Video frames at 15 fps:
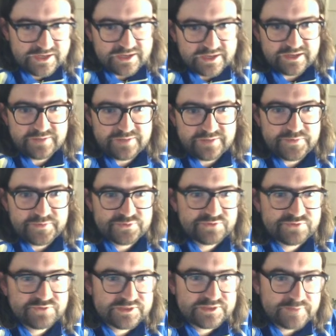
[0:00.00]
Um, there was
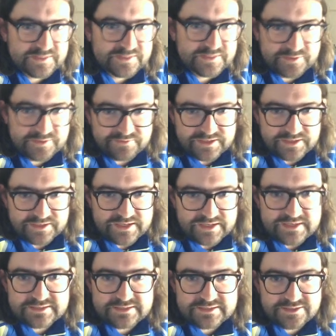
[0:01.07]
originally meant to be a
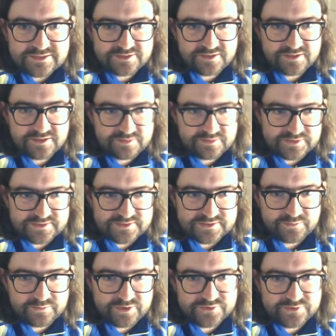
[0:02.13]
V&A edition here, but it's
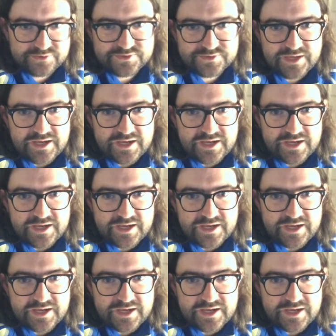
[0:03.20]
somewhere else.